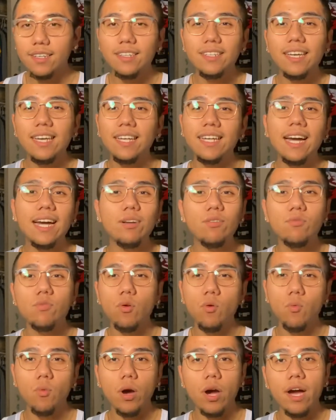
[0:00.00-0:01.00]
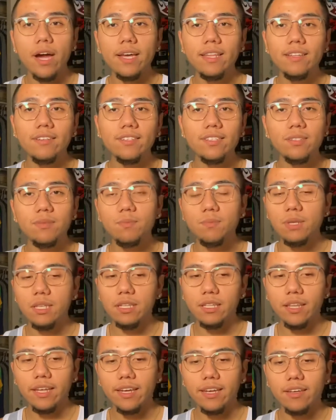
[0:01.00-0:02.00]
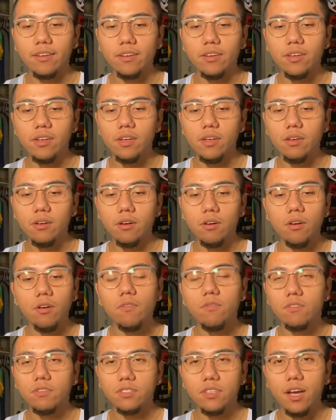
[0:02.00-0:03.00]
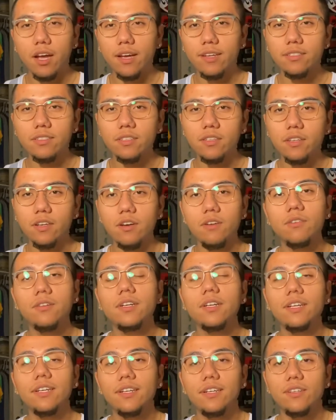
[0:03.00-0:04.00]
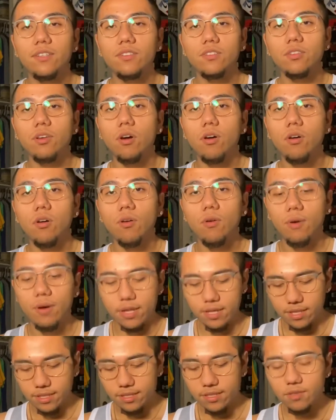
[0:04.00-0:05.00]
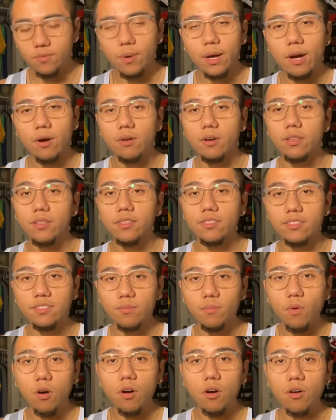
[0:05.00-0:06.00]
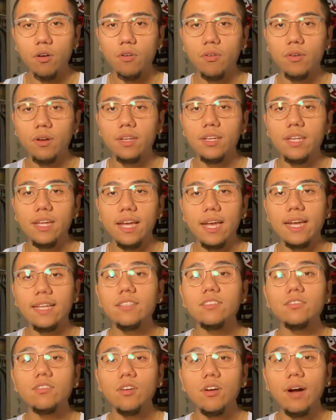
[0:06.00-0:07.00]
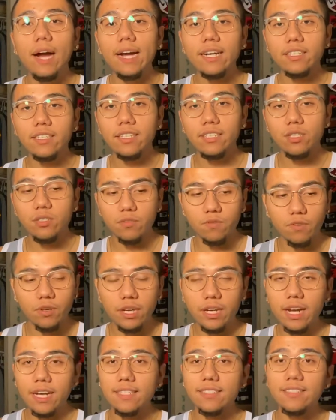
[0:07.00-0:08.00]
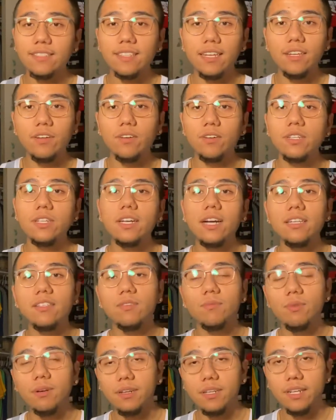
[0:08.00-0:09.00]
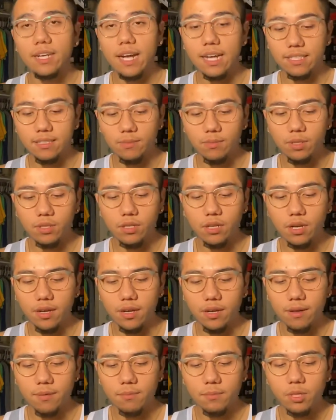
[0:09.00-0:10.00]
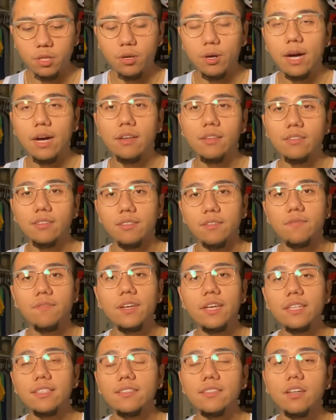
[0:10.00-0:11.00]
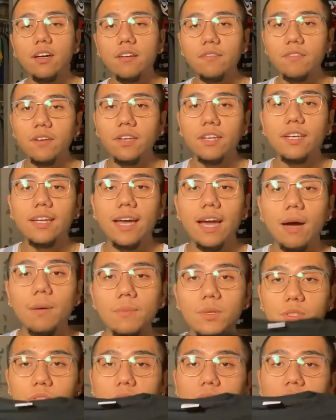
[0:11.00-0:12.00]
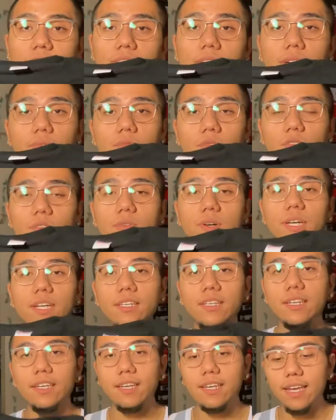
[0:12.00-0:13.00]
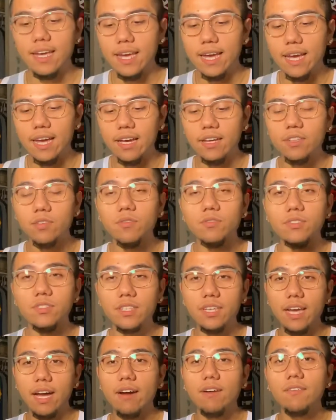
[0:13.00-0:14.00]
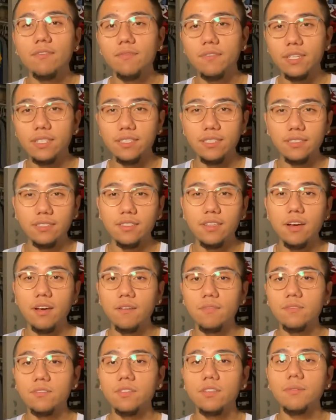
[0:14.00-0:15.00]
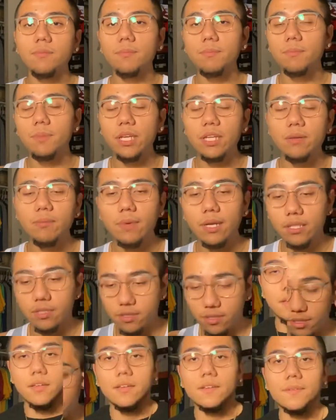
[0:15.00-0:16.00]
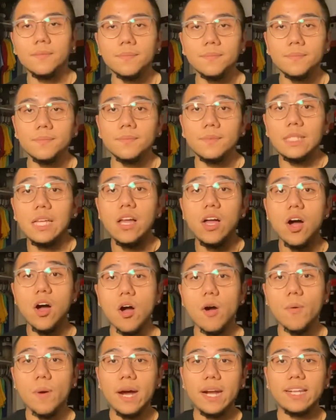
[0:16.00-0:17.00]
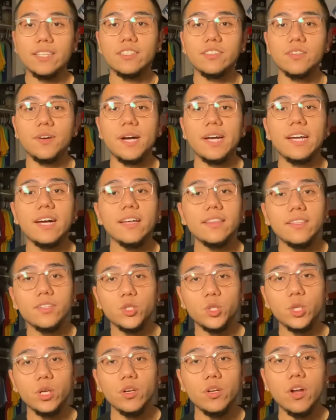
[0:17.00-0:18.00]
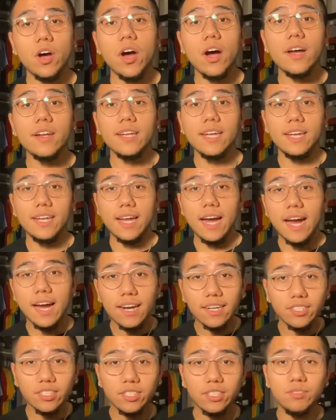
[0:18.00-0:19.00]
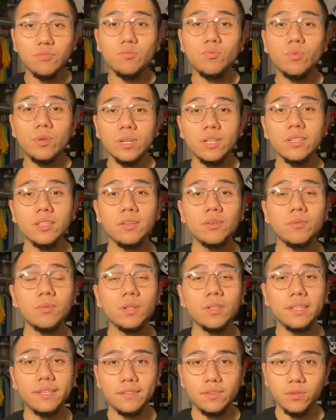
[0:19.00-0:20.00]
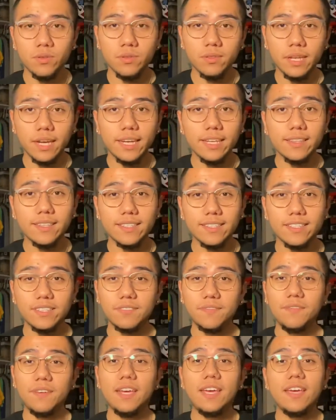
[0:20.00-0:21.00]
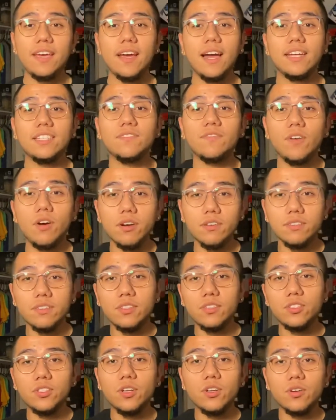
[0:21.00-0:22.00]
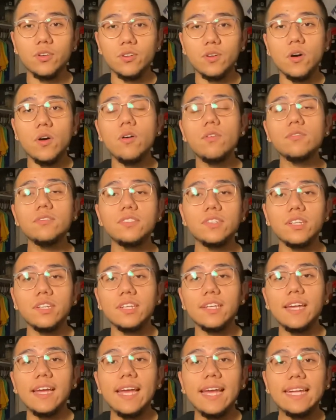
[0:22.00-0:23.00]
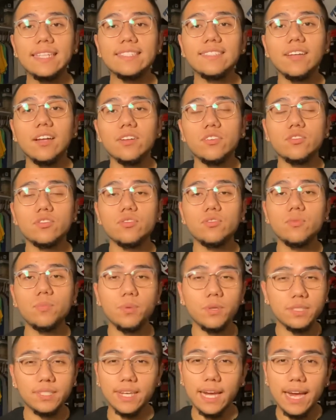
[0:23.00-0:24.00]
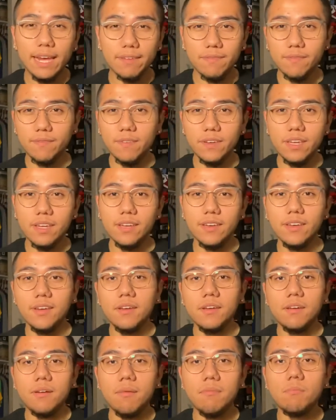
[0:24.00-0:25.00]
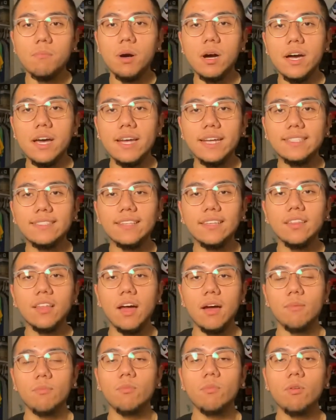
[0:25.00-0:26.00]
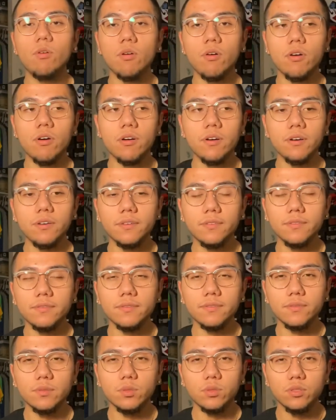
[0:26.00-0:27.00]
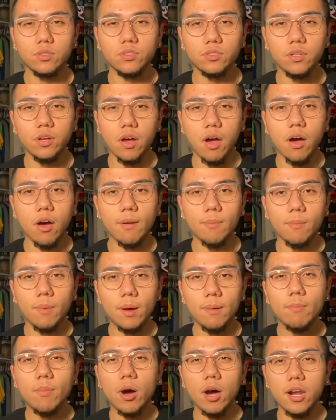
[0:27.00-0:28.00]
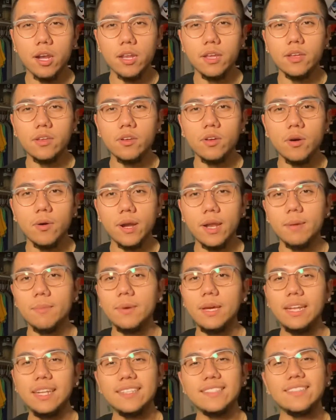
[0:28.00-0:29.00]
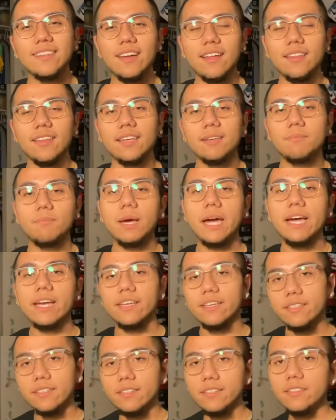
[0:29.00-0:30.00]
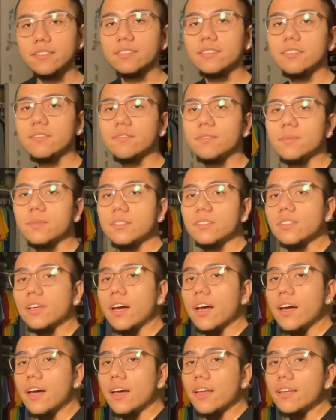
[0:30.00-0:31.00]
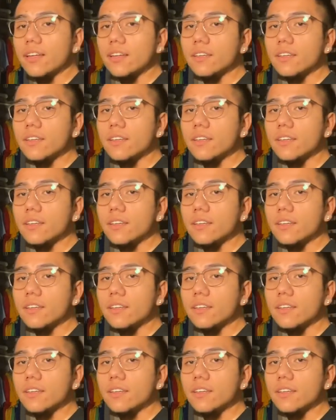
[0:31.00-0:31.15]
And I don't know why, they've just been like oversized, you know? So this is why I ordered the small. And so actually just for you guys, cause I know you guys are probably gonna ask, but you know, how does it fit and stuff? I'm gonna throw this on real quick and you'll see how it fits and stuff. So make your best decision. All right, so I got the shirt on and I actually really, really do like this fit as far as the shirt goes. It's not a super tight fit, but it's a lot more on my body, you know what I mean? It's not like baggy. You see from the side,